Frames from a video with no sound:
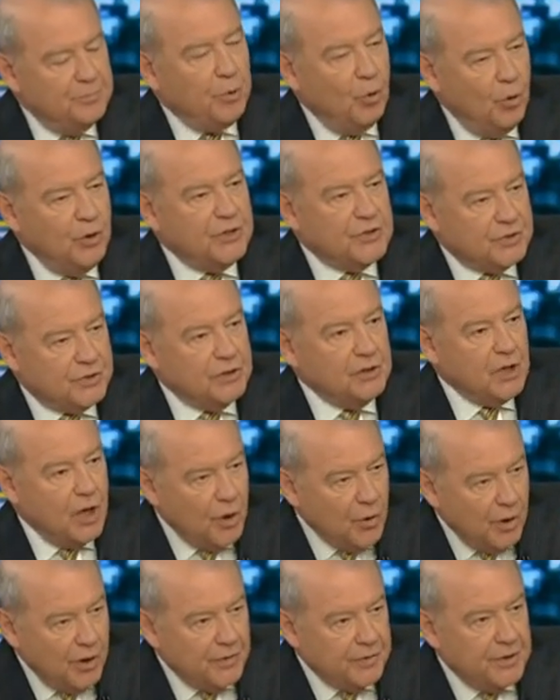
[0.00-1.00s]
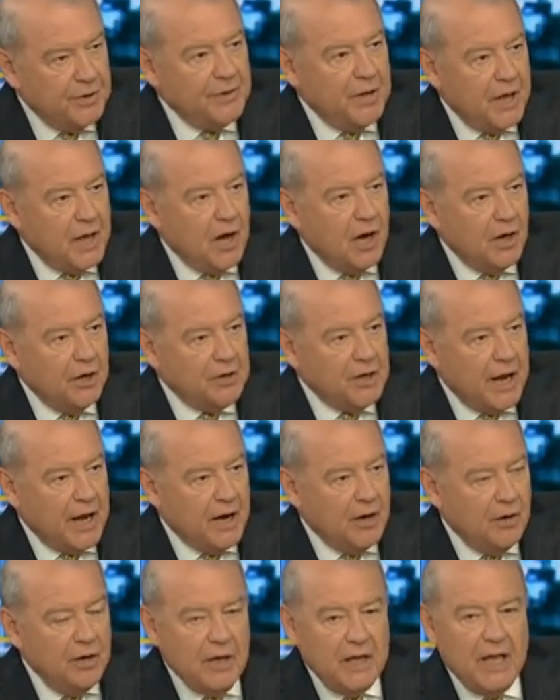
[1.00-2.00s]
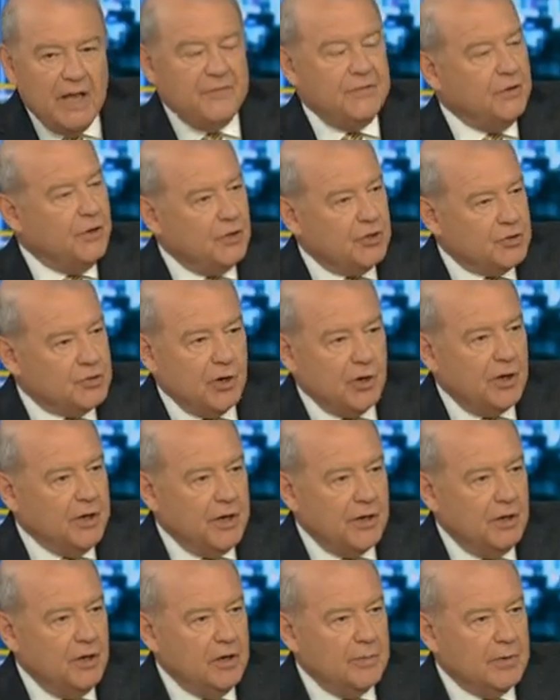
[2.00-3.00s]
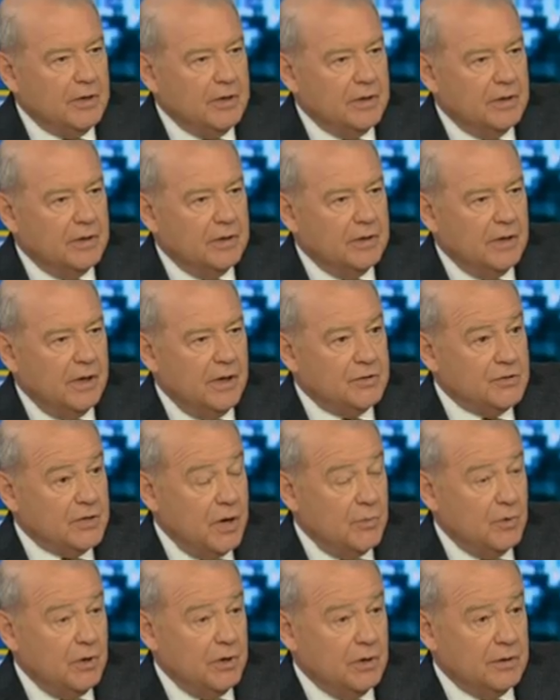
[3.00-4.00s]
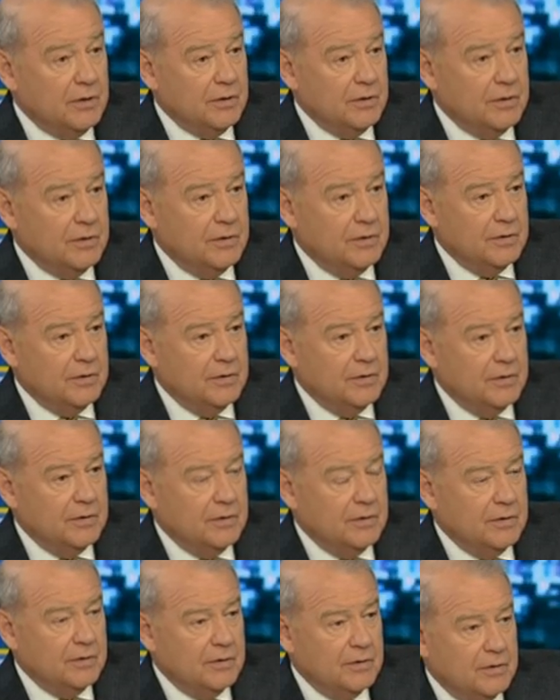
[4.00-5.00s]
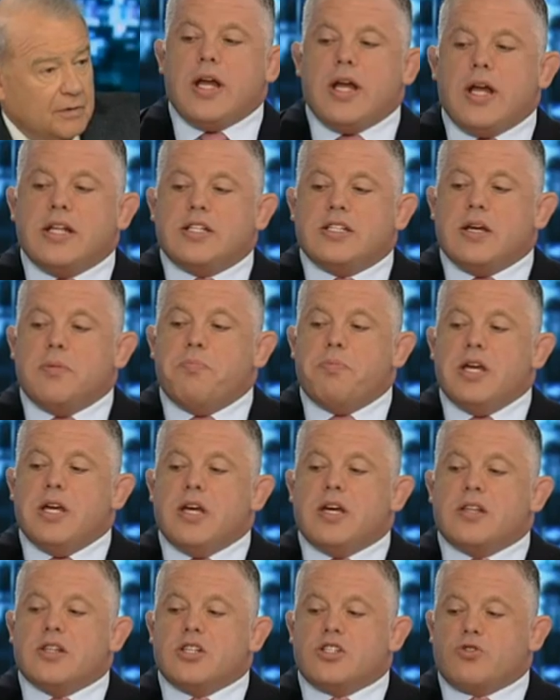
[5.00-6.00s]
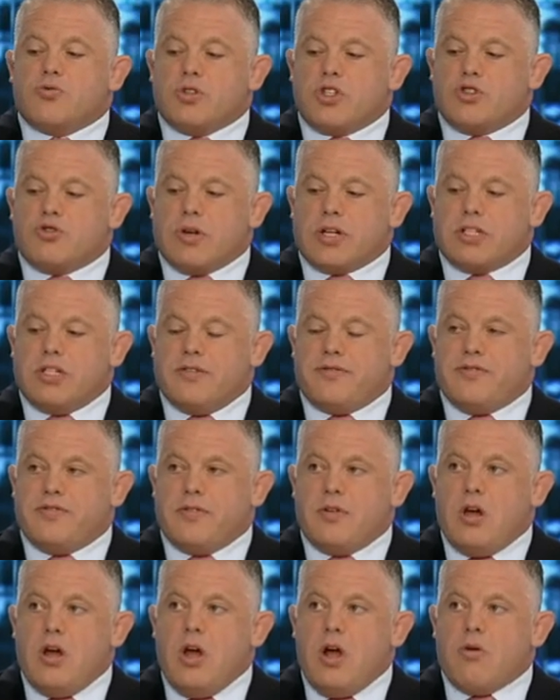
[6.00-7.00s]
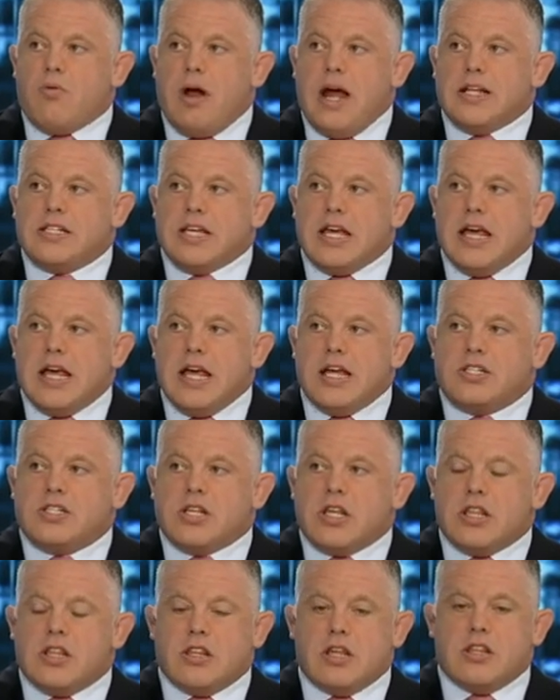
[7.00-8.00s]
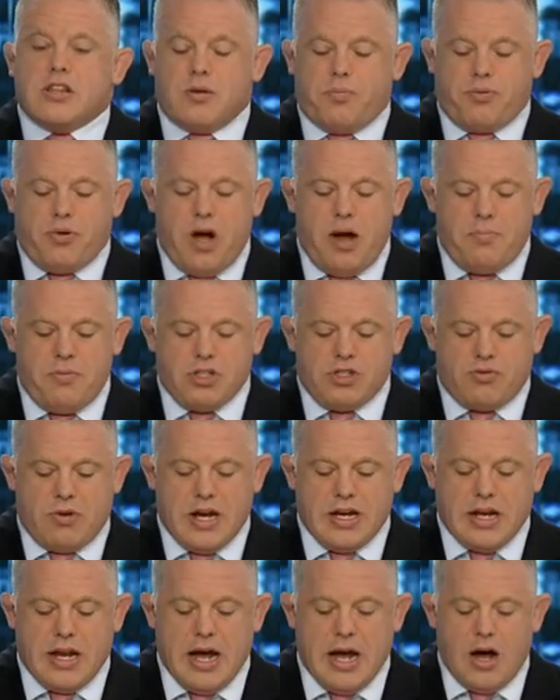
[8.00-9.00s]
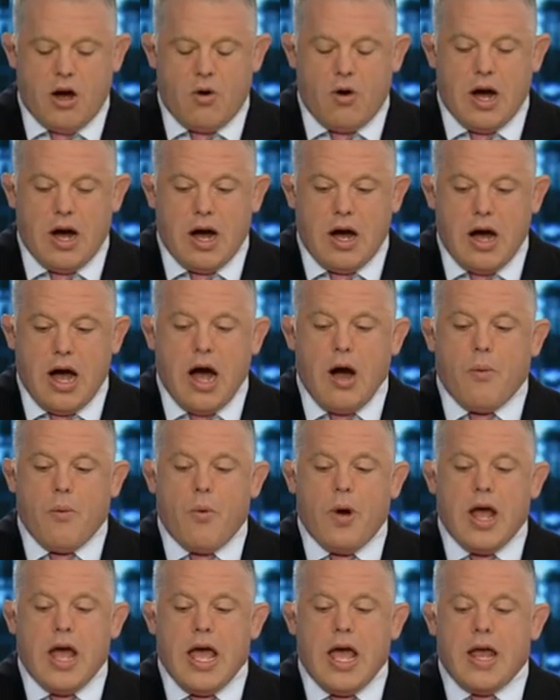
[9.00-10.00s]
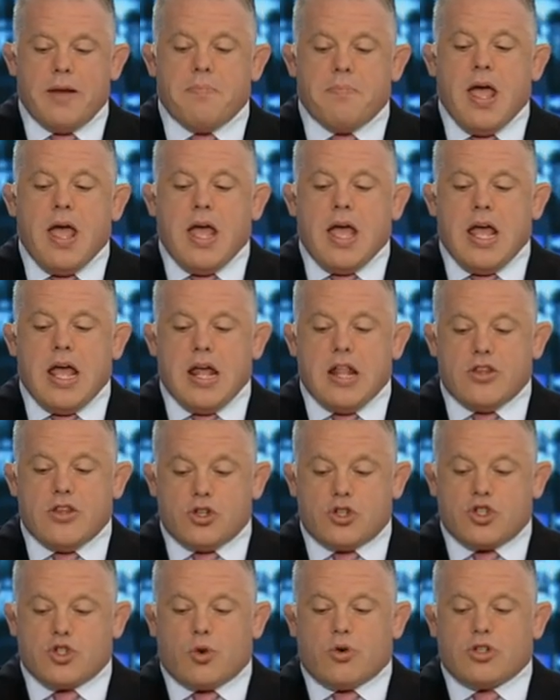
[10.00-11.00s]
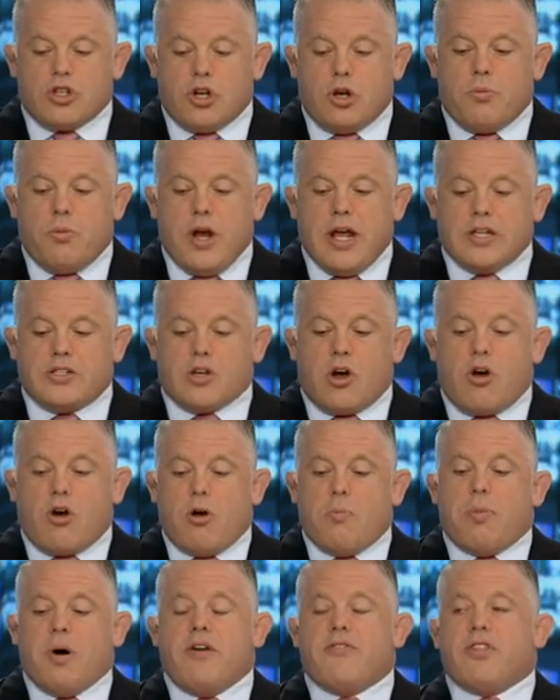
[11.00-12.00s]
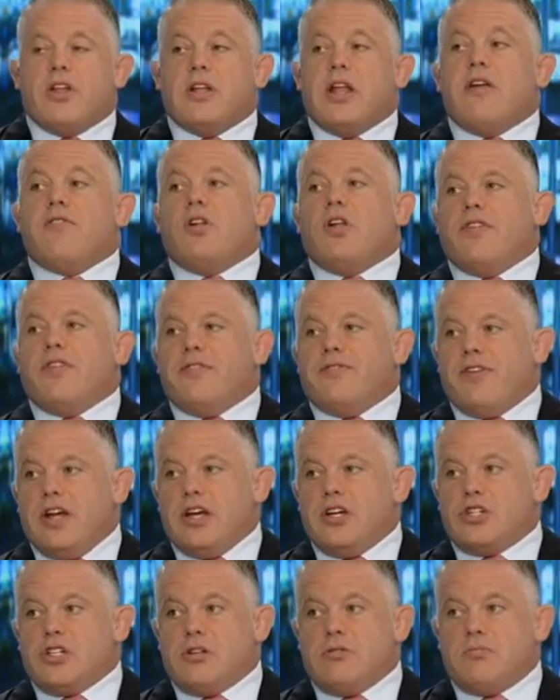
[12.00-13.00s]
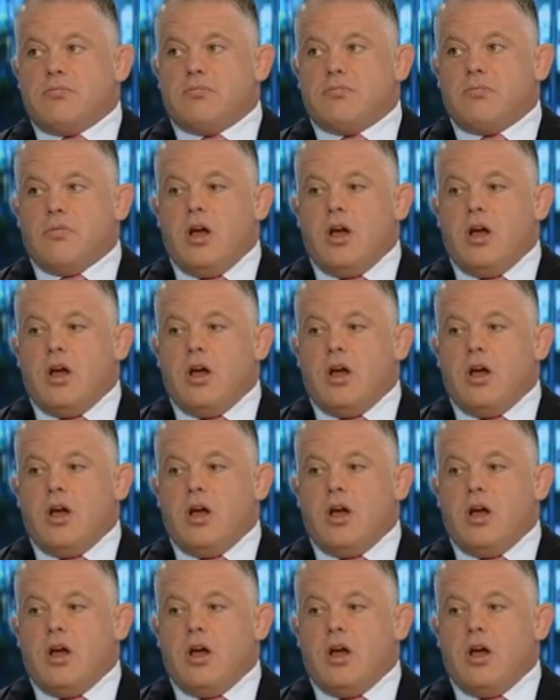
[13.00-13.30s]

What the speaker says: points lower than they are now if you've got a strong economy. How's that work? Because there's no point in being this restrictive, right? The problem is right now when short-term rates are above the level of inflation.